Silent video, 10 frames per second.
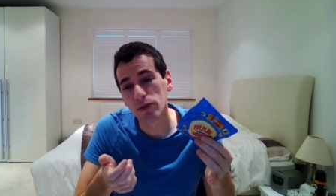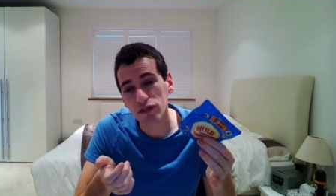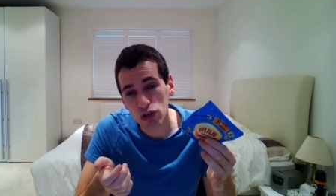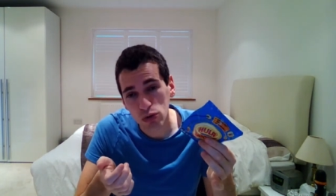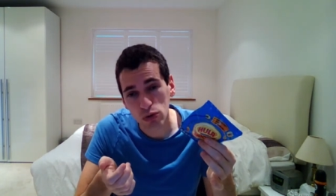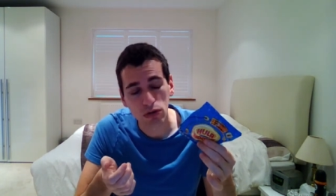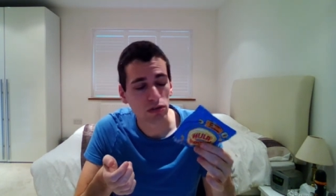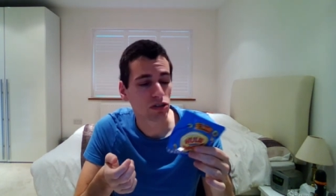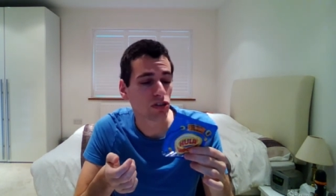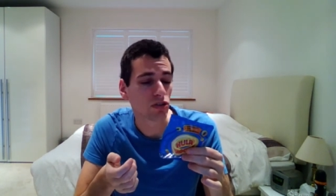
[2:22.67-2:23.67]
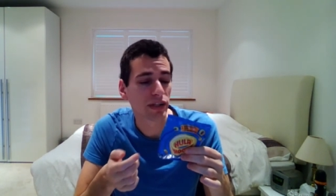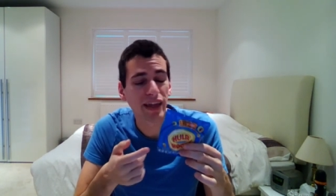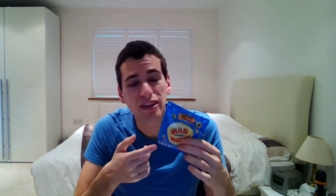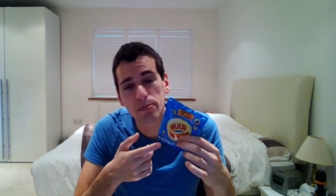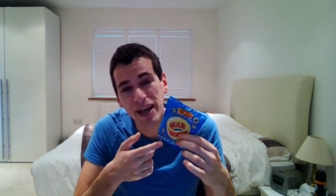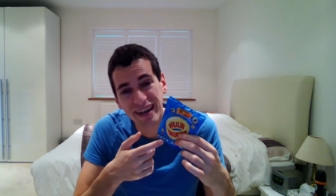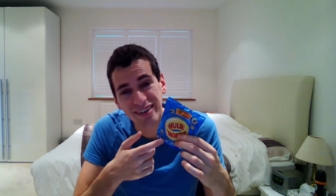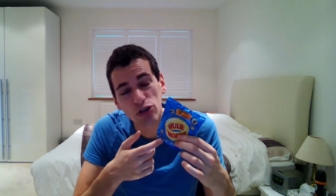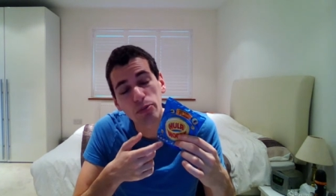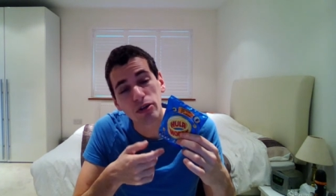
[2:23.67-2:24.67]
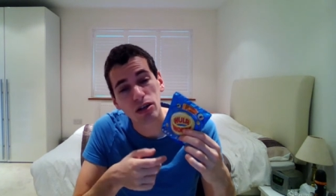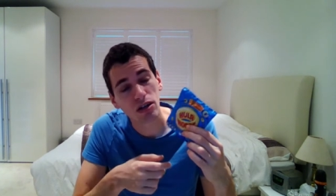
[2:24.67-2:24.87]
tool to get this packet open.